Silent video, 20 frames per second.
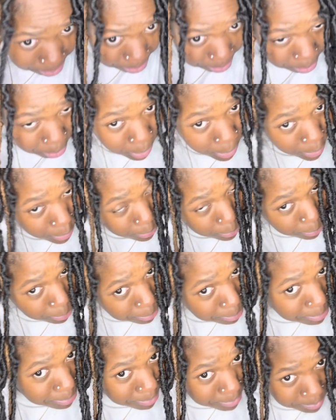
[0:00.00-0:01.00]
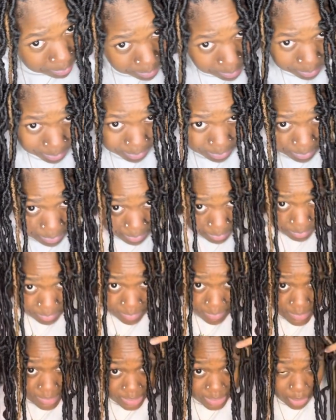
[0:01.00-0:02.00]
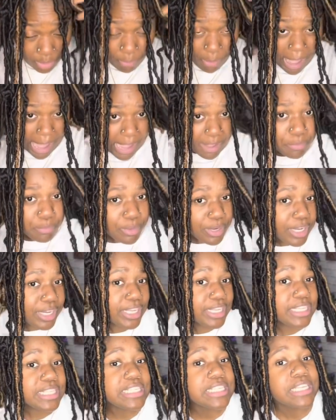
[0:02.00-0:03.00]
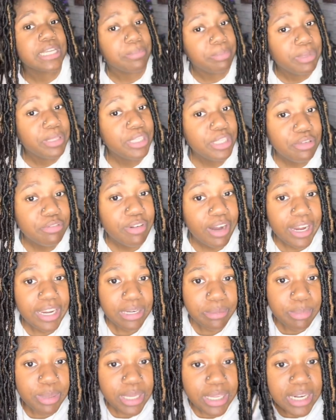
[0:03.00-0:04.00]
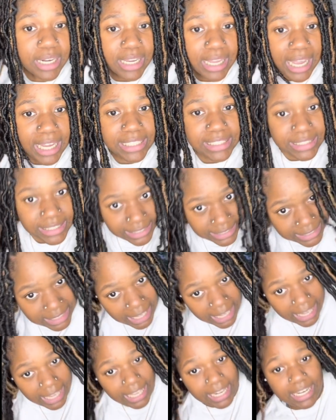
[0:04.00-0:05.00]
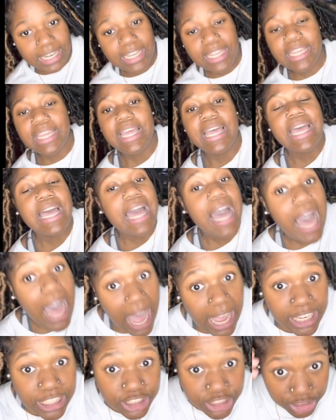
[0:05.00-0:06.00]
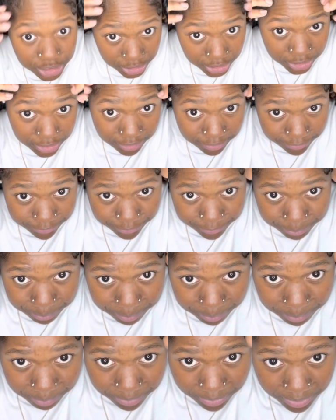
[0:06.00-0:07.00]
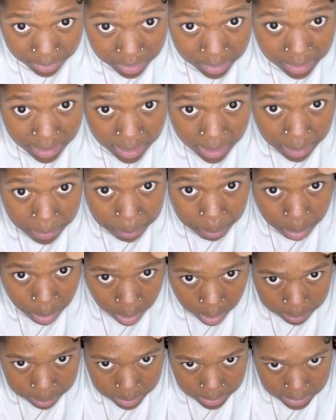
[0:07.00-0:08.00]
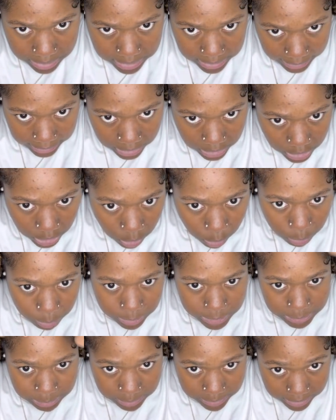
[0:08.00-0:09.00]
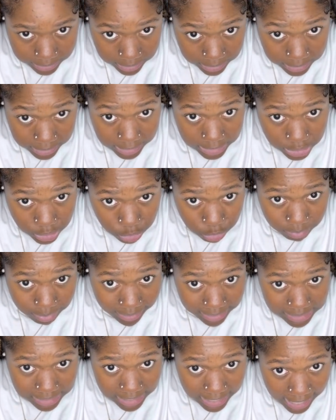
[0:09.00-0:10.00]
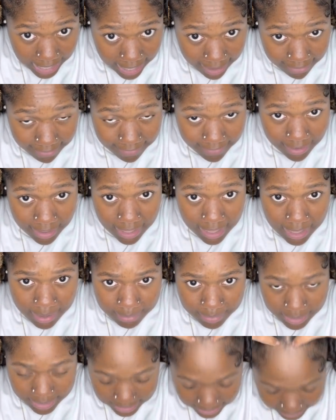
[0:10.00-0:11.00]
boom. So I was completely right in the beginning. I said I should have put like, you know, split these two braids in half, because